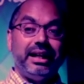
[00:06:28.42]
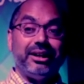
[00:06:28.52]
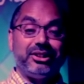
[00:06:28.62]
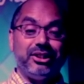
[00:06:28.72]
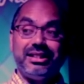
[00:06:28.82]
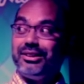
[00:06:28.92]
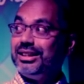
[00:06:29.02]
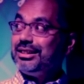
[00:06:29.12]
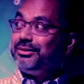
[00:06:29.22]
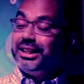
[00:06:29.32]
Now, it turns
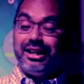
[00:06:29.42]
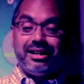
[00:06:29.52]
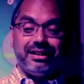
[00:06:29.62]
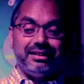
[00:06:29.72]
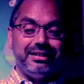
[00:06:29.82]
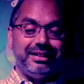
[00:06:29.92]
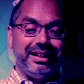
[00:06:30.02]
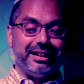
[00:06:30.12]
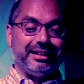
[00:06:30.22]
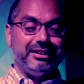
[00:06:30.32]
out it's awfully hard to
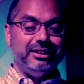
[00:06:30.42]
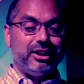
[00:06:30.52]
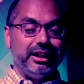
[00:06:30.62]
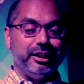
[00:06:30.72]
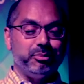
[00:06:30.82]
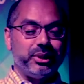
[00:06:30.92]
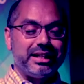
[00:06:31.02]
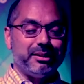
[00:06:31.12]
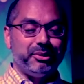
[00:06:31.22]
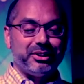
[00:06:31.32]
get a
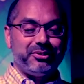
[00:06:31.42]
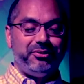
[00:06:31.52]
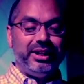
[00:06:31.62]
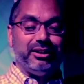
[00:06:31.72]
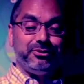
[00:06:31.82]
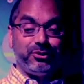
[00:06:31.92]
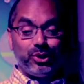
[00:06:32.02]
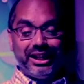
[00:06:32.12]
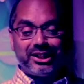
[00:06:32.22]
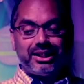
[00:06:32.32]
non-compressible sphere,
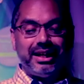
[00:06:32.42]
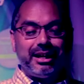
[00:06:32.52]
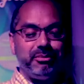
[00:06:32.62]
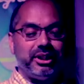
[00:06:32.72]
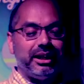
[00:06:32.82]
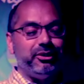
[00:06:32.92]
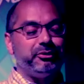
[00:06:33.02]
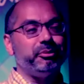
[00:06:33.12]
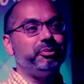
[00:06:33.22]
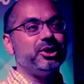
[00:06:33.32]
four inch diameter,
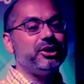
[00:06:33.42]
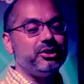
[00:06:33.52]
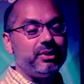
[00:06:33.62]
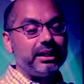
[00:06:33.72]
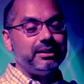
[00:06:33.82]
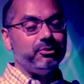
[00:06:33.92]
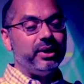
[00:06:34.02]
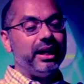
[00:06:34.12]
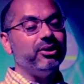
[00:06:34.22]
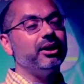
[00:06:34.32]
out from a person's rectum
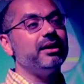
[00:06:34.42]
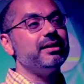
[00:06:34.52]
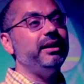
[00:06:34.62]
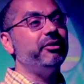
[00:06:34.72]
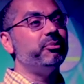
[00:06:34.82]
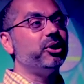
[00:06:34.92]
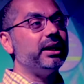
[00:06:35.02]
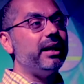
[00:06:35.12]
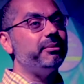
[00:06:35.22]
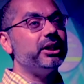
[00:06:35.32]
without causing even more
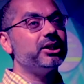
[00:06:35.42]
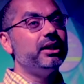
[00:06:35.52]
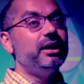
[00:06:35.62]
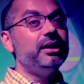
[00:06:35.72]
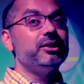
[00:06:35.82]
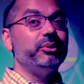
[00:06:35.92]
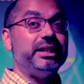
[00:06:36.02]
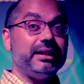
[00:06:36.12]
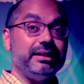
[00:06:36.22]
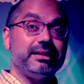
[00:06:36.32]
damage. So
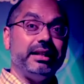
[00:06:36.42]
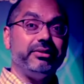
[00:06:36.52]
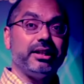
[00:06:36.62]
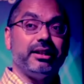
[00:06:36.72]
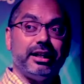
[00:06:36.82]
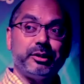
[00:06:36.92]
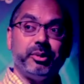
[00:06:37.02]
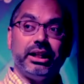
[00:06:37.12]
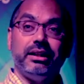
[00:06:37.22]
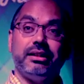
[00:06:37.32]
we sent Steve to the
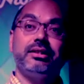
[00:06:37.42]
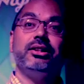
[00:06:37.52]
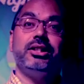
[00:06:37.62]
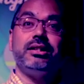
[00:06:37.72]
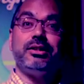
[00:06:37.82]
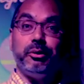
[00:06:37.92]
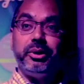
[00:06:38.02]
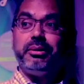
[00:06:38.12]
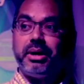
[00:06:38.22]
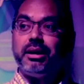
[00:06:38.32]
hospital and the surgeons
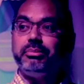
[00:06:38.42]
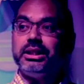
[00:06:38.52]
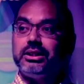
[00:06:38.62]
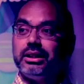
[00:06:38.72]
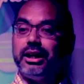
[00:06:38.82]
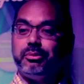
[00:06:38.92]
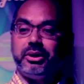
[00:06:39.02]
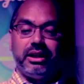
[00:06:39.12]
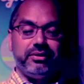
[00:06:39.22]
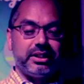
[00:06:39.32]
opened him up and took
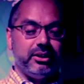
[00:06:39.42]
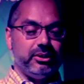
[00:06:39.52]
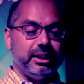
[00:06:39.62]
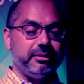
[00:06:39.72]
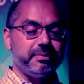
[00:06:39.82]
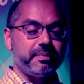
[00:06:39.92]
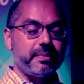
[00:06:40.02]
out part of his colon.